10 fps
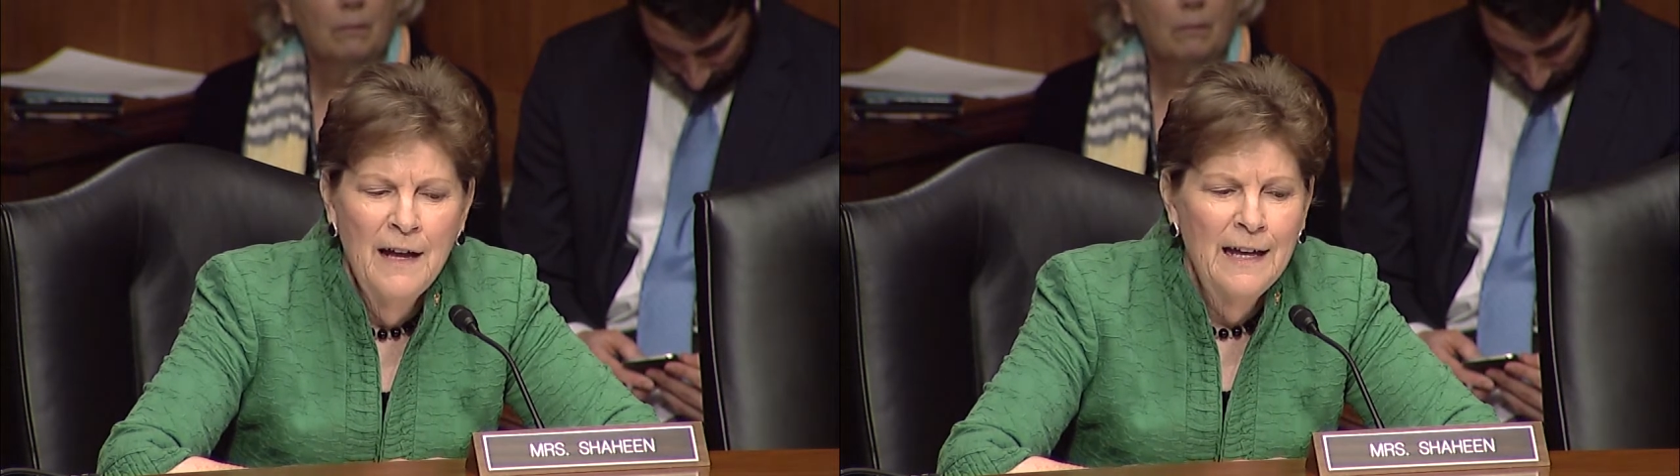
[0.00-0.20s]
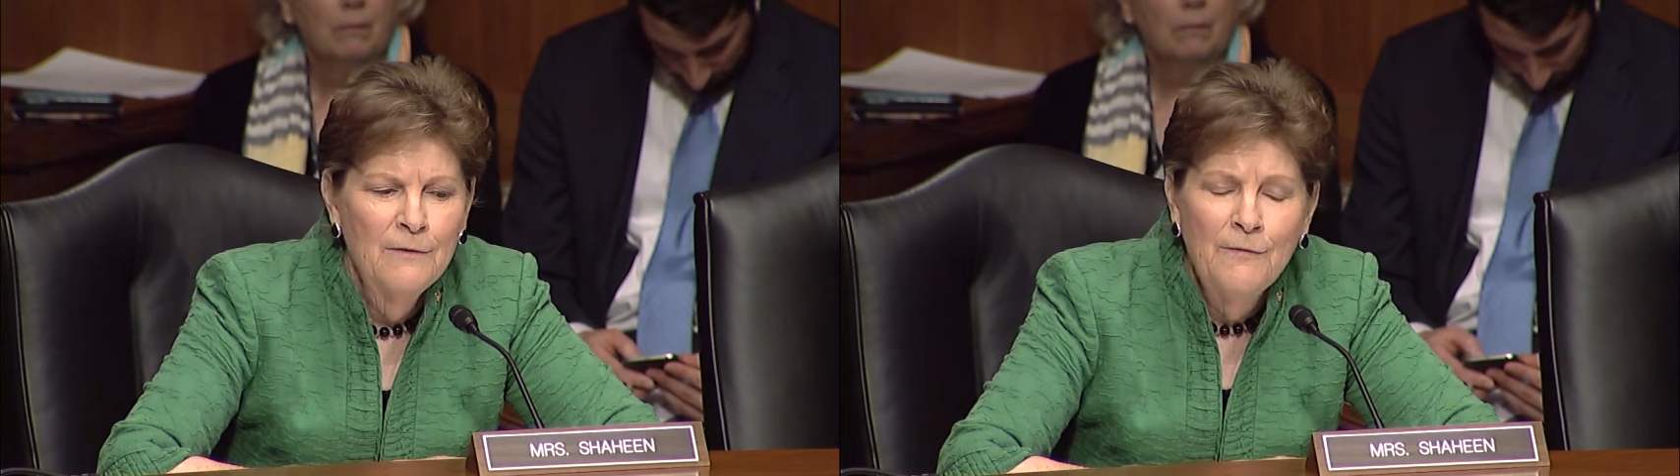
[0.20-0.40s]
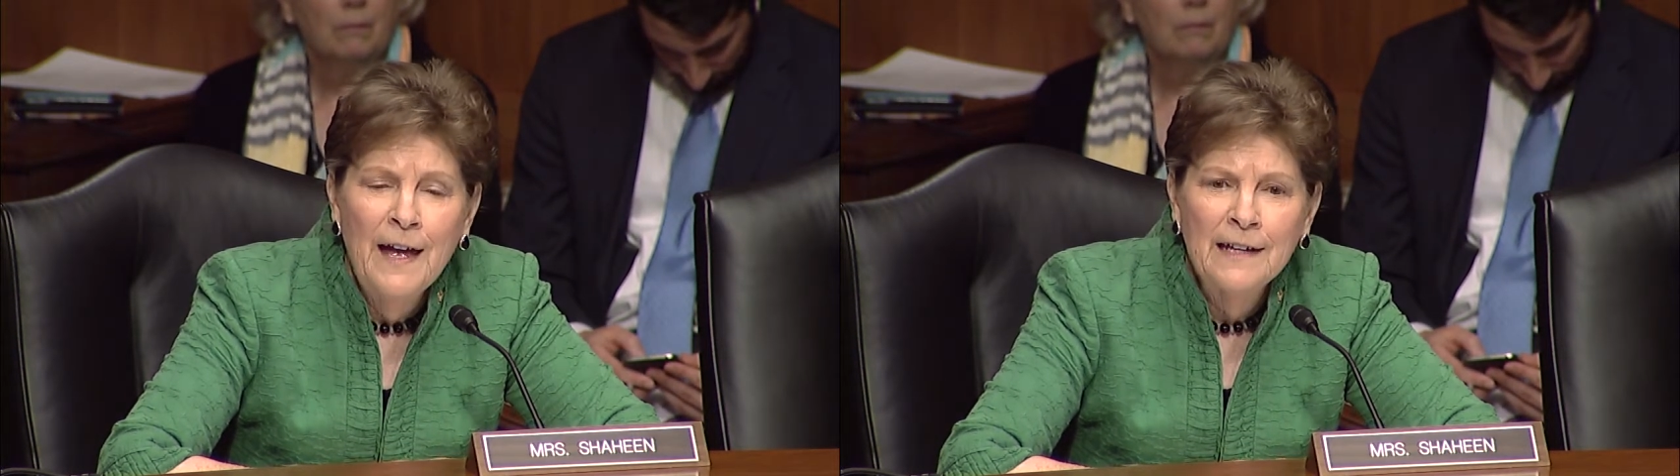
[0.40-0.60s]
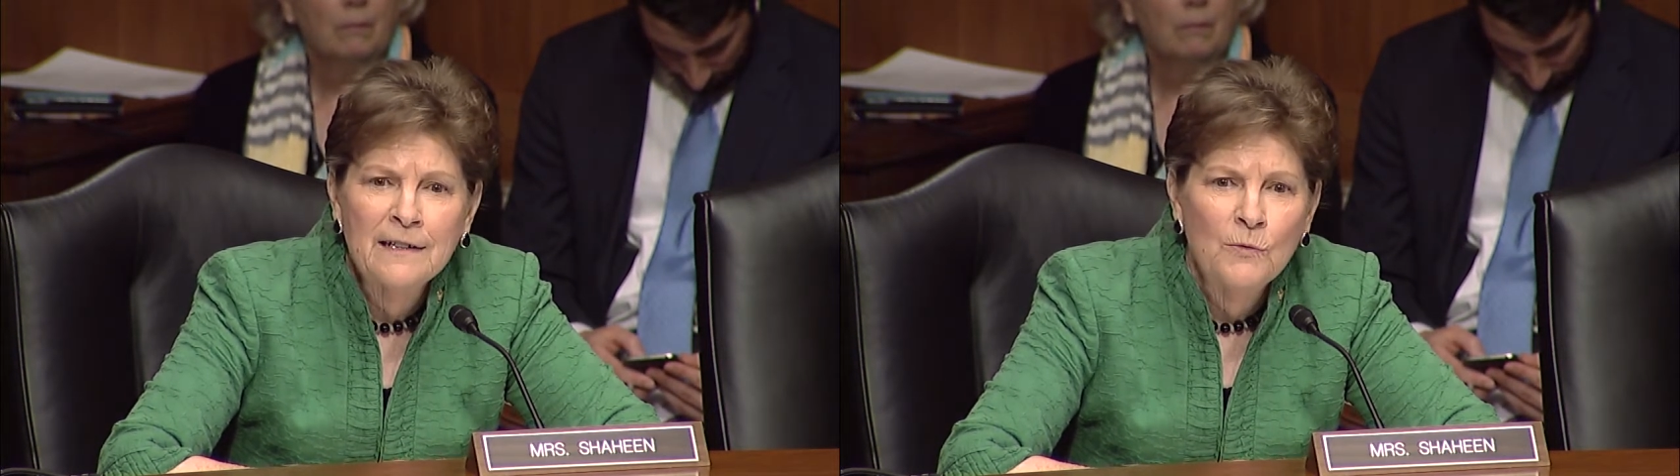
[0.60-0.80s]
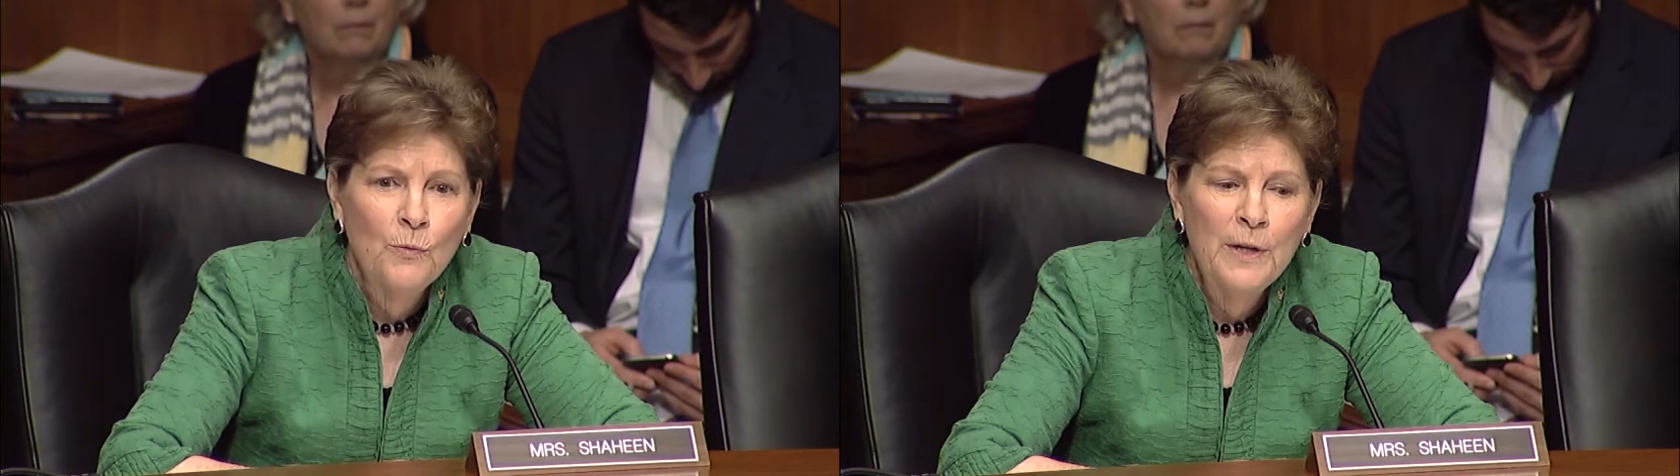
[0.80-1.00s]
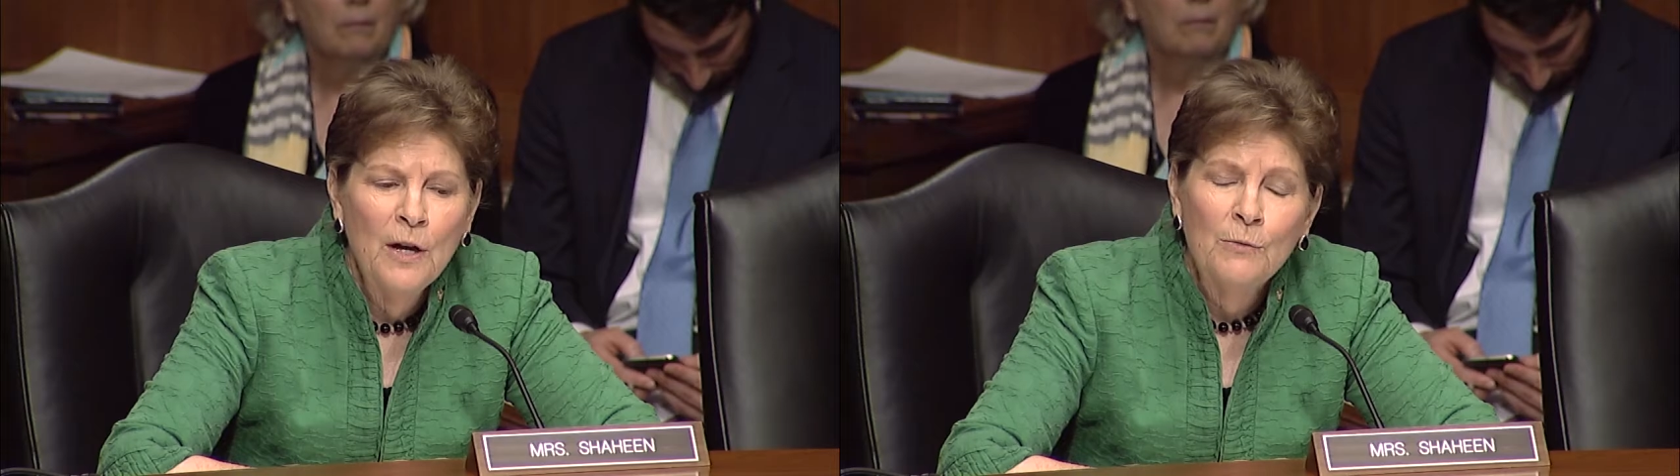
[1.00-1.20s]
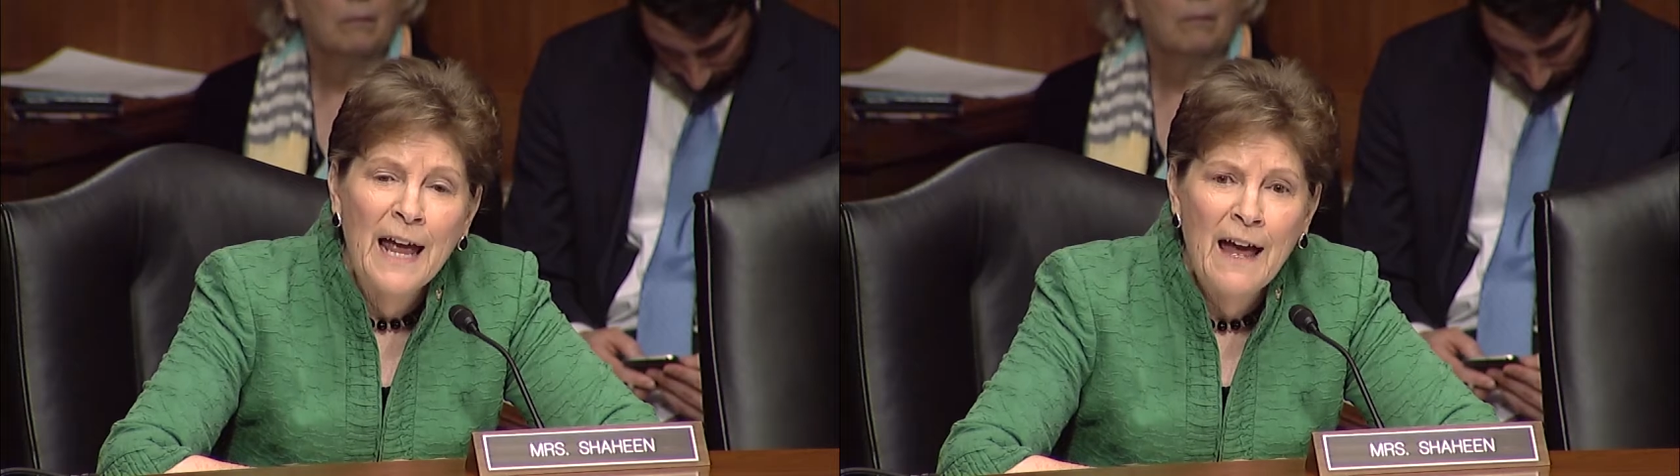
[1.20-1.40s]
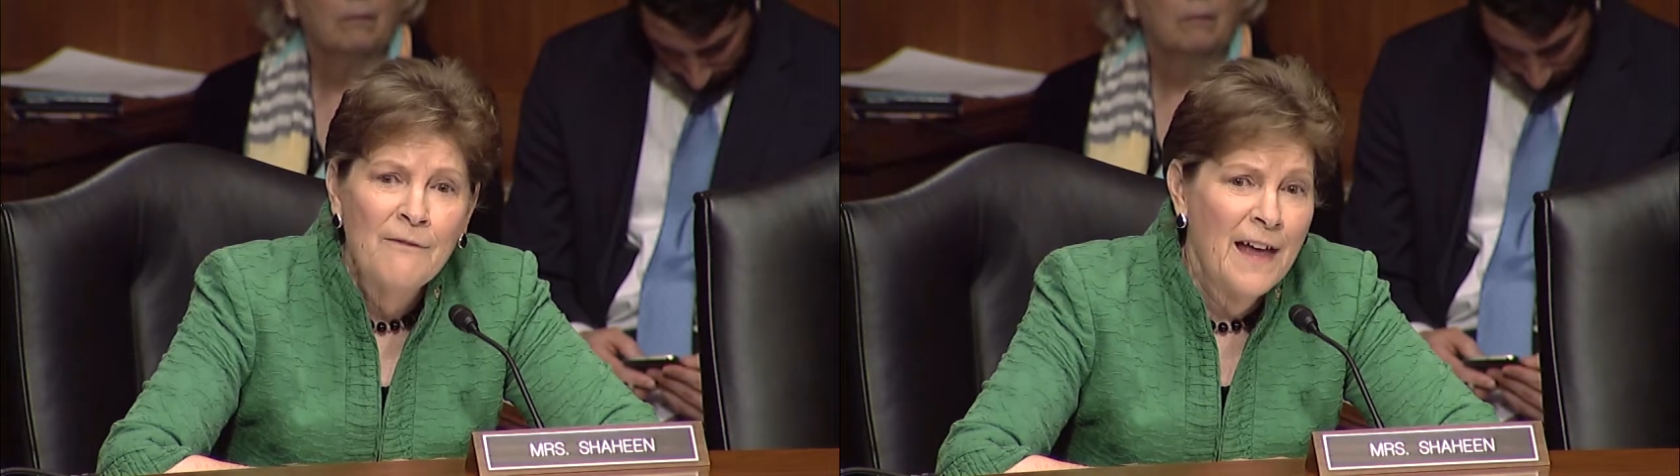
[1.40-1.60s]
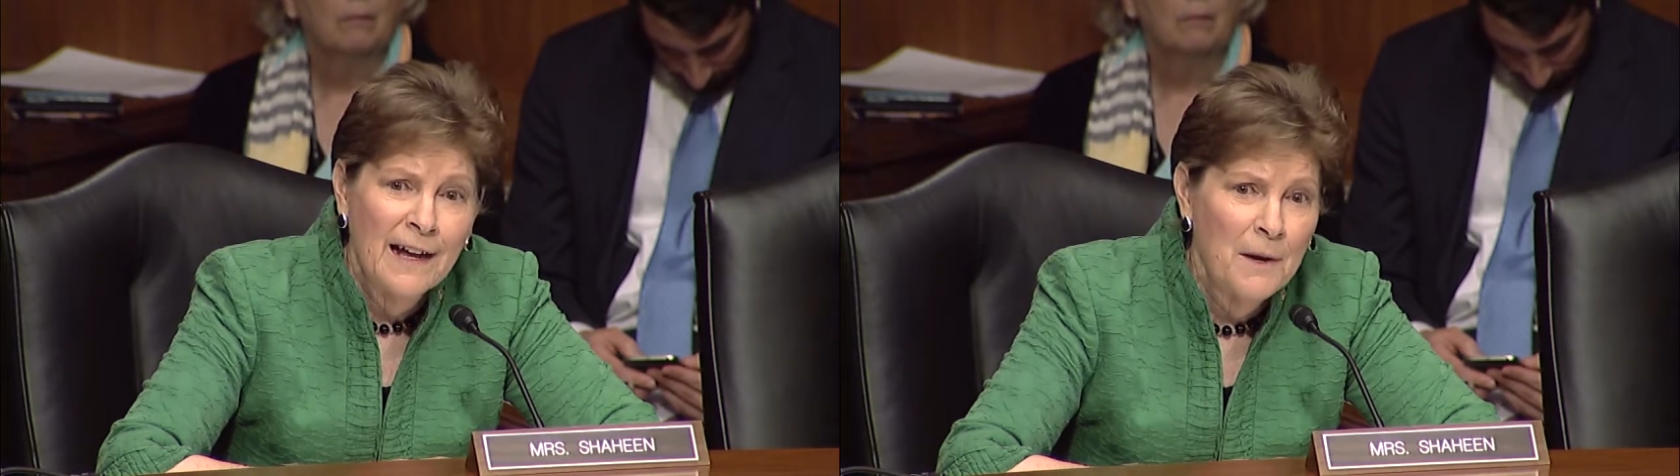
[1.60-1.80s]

In fact, we don't have that